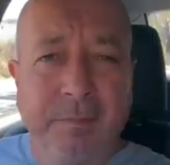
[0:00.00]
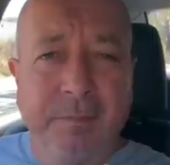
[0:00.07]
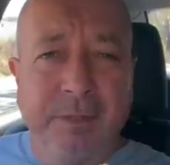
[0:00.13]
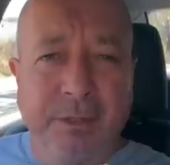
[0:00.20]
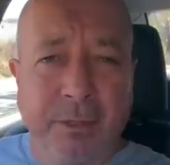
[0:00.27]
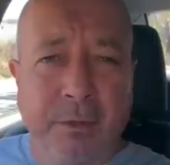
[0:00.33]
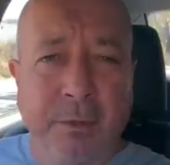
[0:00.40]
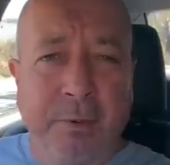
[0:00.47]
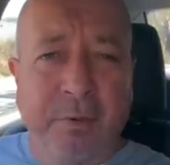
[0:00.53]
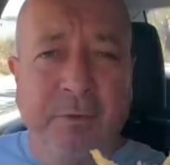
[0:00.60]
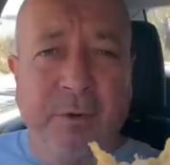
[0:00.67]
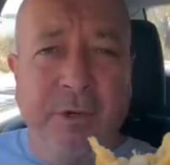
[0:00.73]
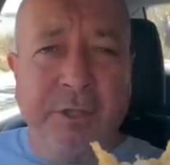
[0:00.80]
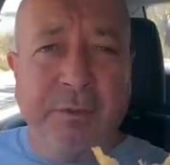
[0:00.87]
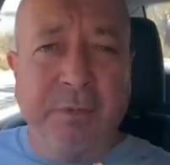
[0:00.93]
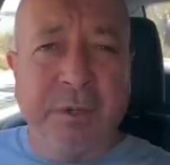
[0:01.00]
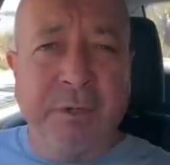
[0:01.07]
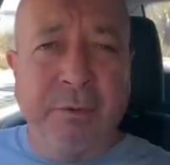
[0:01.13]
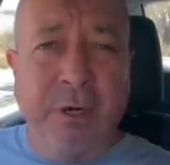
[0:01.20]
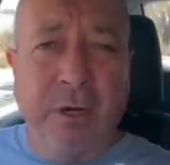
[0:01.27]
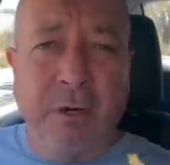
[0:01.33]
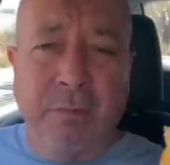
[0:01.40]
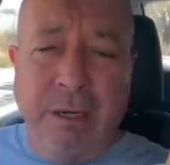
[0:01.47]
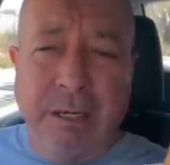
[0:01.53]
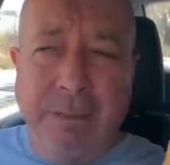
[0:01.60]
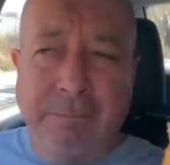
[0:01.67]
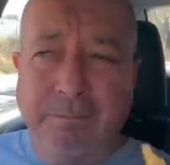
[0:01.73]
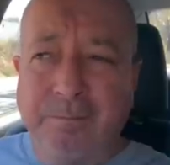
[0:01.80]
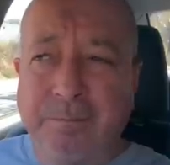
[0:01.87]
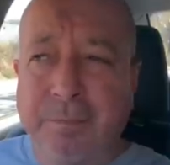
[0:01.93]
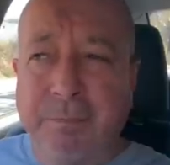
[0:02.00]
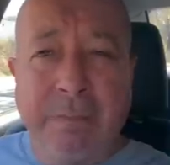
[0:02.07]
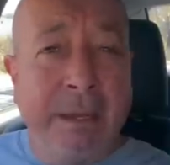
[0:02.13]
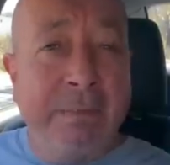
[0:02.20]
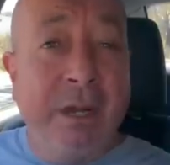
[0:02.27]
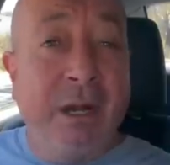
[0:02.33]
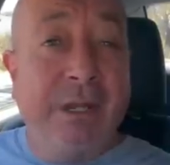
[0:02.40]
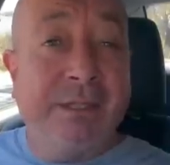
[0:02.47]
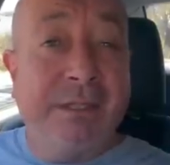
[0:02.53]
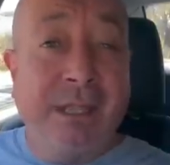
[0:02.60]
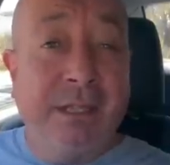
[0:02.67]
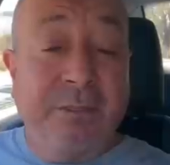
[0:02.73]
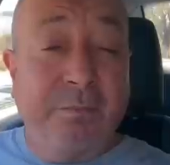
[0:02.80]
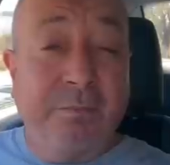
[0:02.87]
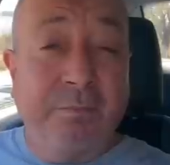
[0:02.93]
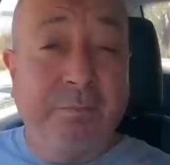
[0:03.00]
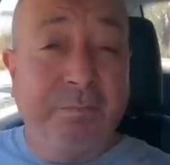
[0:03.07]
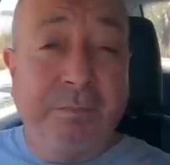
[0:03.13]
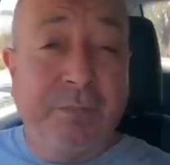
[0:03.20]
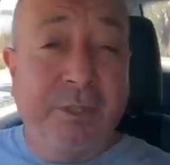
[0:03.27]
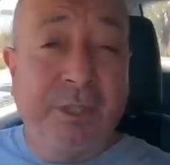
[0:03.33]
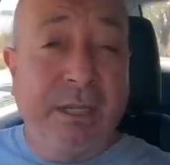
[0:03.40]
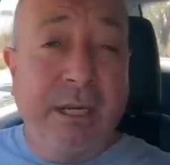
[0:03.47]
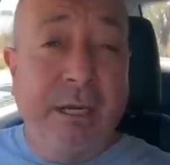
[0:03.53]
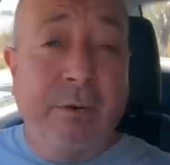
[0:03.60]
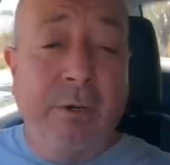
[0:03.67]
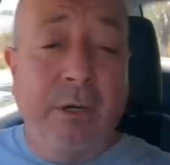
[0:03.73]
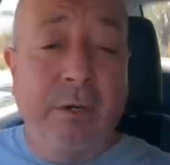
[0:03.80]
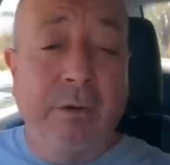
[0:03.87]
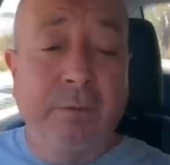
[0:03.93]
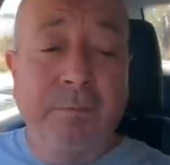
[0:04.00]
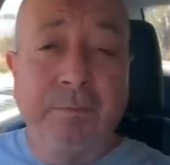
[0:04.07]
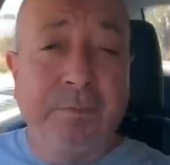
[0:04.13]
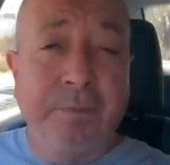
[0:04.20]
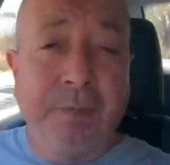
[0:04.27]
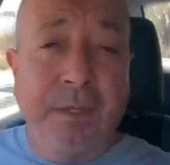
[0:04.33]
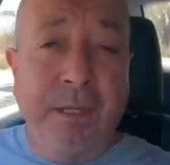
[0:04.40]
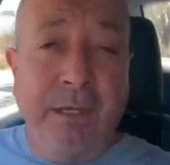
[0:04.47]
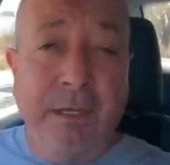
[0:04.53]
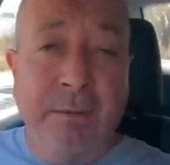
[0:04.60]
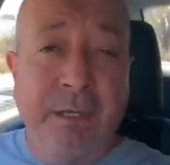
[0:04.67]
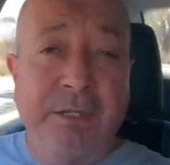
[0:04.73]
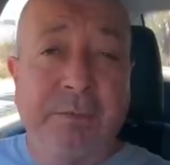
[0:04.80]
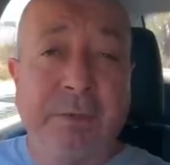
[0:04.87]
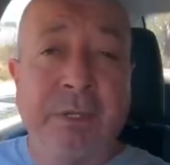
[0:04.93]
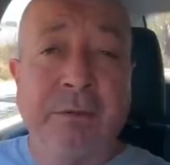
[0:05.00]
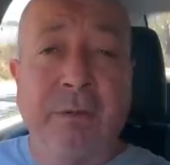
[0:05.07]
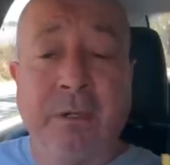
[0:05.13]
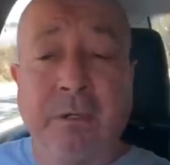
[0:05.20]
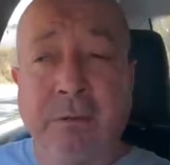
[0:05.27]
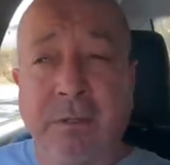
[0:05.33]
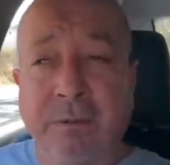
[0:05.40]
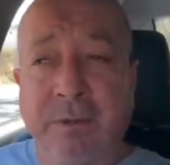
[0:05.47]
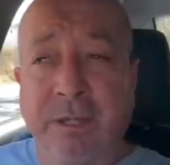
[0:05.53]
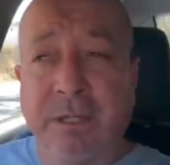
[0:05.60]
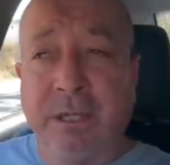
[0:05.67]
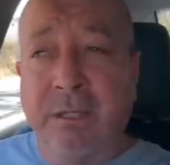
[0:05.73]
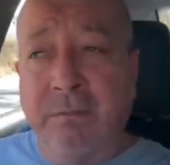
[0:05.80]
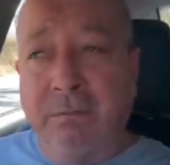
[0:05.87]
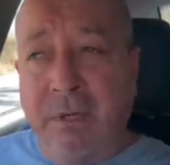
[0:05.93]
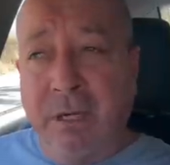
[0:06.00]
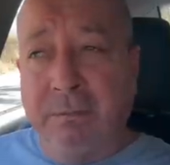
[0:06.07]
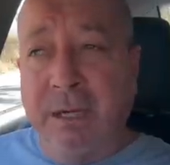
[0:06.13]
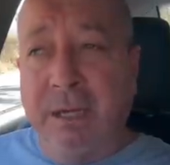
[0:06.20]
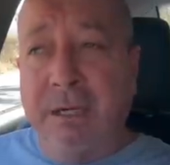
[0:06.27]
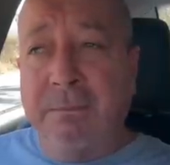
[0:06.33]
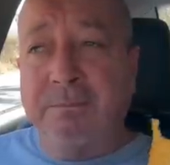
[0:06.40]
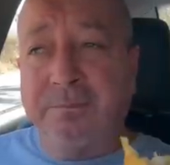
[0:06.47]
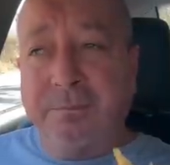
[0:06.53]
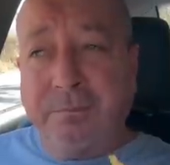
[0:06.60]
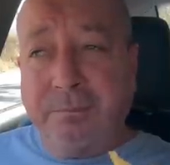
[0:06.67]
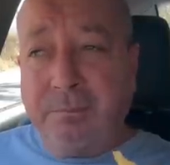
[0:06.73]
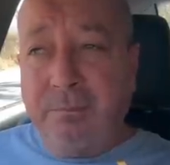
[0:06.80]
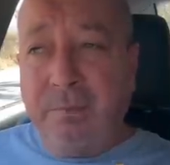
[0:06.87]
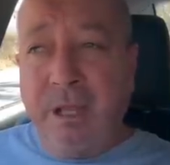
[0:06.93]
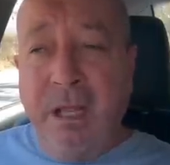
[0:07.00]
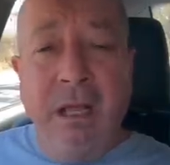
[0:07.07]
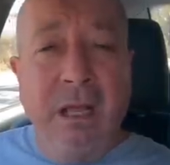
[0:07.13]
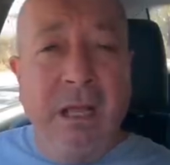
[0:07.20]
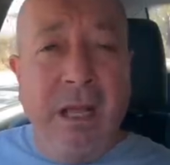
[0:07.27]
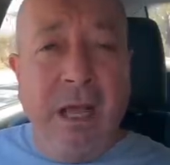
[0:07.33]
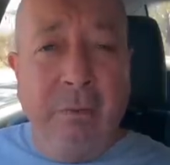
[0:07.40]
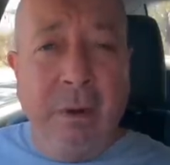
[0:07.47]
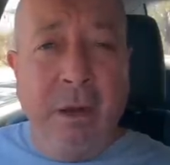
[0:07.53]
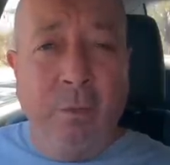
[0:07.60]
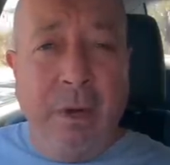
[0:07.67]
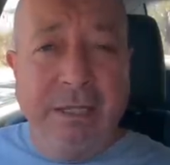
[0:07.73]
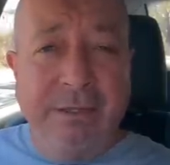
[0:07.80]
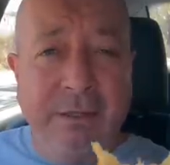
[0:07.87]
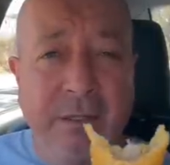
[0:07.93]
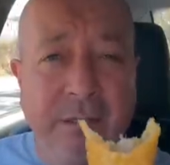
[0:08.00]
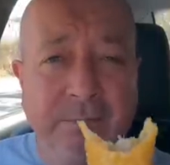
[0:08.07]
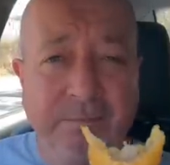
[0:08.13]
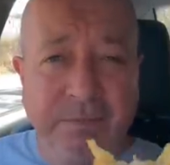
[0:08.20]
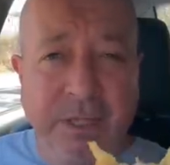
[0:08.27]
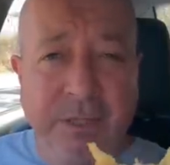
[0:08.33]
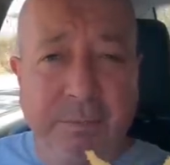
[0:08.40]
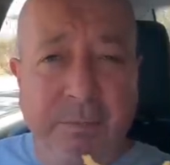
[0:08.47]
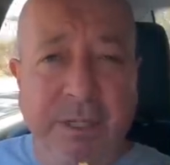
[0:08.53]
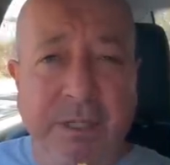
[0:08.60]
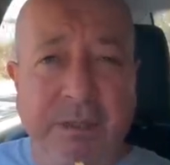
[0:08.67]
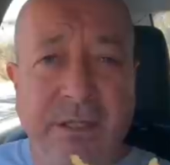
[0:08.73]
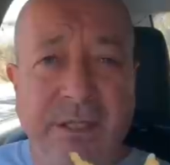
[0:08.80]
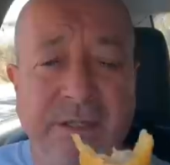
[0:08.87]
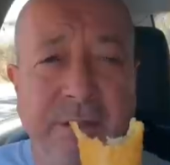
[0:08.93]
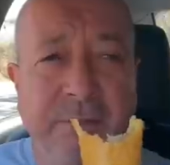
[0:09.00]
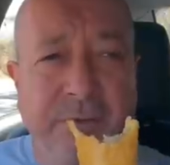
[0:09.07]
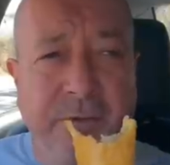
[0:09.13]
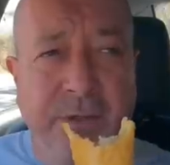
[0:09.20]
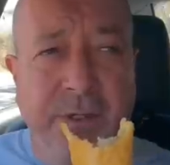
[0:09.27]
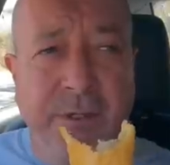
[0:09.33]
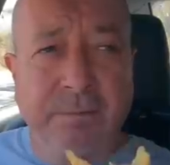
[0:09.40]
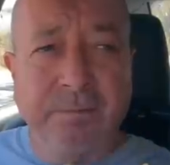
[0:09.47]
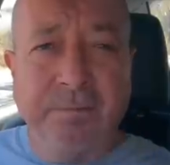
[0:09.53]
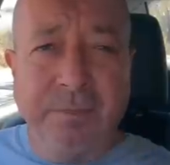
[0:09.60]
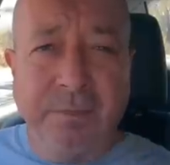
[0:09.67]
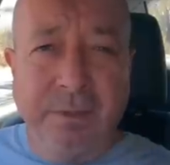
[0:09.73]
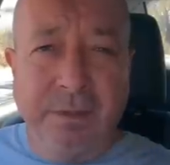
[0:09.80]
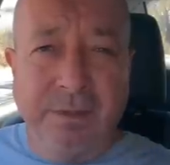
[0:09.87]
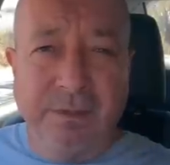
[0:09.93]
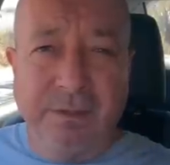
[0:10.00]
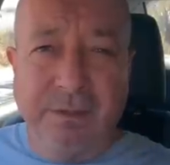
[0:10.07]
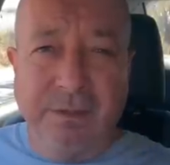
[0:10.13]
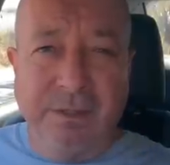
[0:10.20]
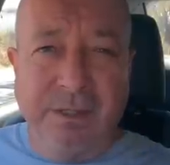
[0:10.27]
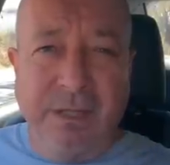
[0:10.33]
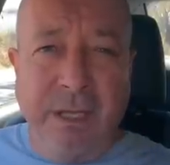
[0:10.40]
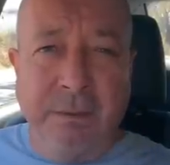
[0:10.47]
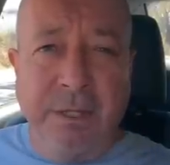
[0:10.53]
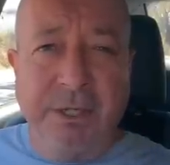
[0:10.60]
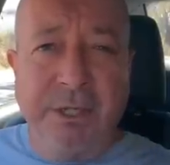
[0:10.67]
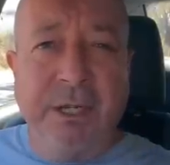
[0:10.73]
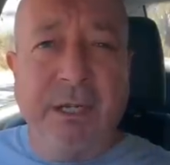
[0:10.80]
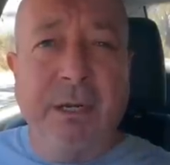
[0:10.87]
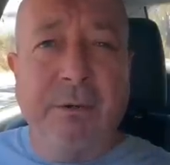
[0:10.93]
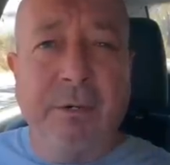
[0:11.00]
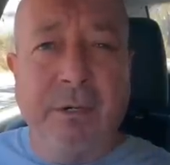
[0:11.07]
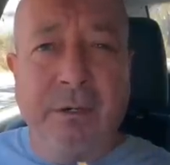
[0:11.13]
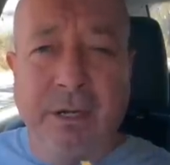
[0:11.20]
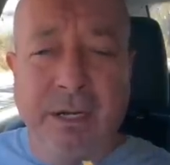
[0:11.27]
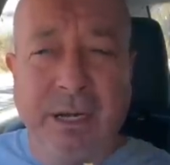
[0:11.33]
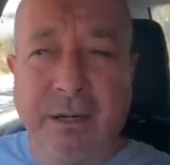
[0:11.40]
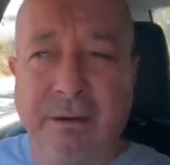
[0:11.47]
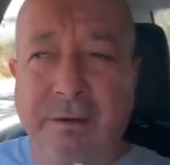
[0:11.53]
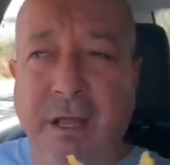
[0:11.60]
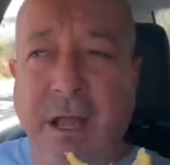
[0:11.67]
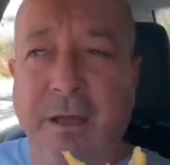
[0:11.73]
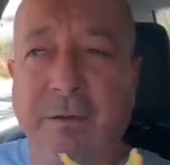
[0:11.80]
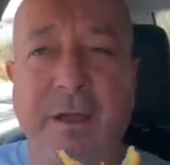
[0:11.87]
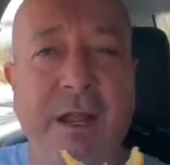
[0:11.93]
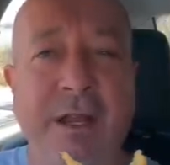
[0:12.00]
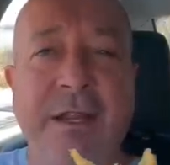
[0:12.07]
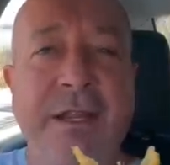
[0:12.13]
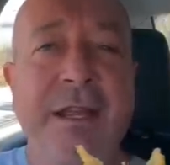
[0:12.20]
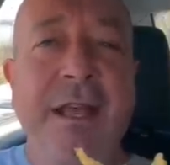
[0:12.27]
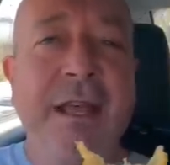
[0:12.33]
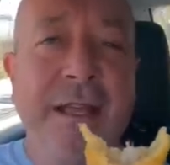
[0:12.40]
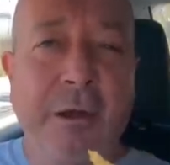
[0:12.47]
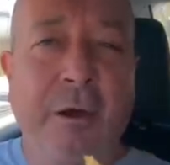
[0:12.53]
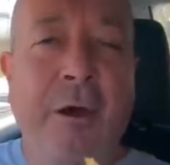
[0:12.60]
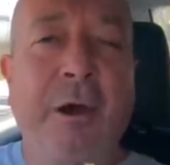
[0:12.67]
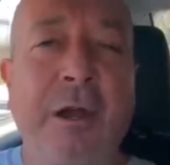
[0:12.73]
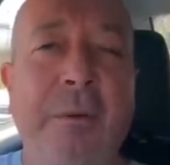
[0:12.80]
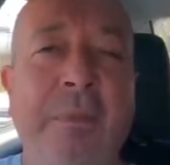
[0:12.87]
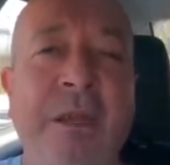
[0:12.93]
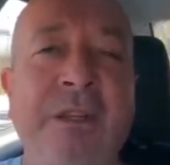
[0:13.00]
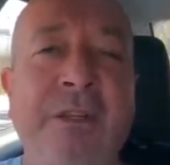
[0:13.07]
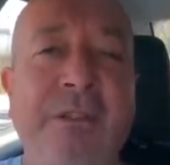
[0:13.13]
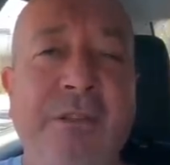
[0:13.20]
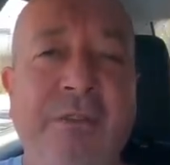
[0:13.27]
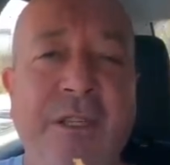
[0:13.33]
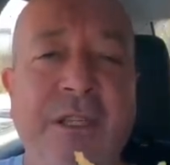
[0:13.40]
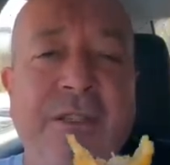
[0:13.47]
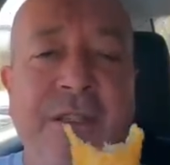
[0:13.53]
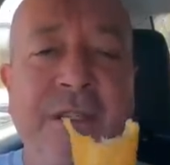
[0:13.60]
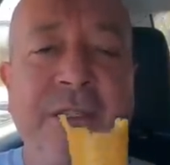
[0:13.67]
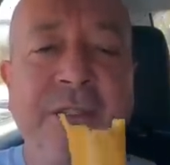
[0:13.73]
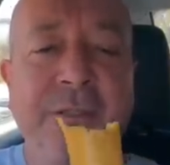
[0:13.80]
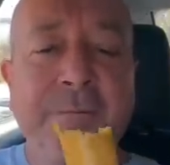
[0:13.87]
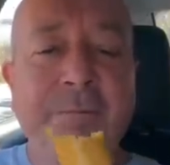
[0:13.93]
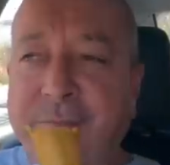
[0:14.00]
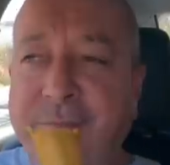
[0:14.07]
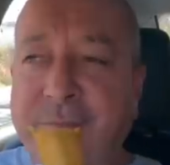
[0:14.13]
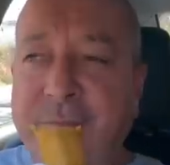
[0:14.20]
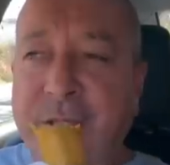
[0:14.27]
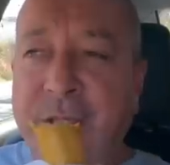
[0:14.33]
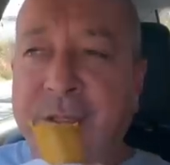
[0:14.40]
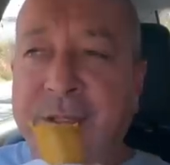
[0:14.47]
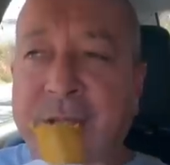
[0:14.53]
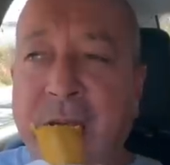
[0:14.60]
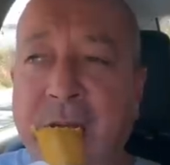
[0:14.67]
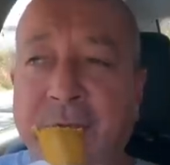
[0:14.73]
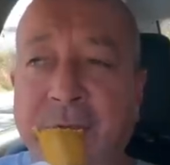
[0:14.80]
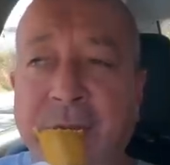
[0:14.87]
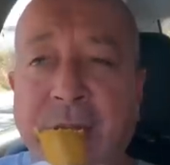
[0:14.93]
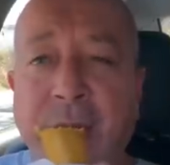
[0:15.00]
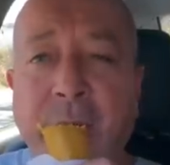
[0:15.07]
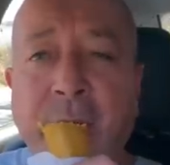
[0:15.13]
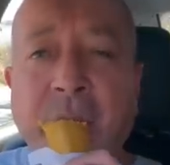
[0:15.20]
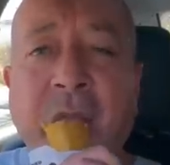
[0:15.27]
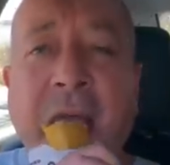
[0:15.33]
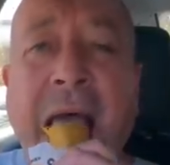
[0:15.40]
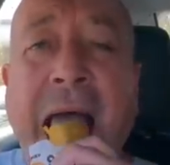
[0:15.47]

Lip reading: Still would prefer a spring roll, but maybe I'd said Chico roll, and I meant spring roll. If I did, my bad. I won't waste it. It's pretty decent for a scummy Chico roll. I don't have any high opinions of these things. Let's go for another one.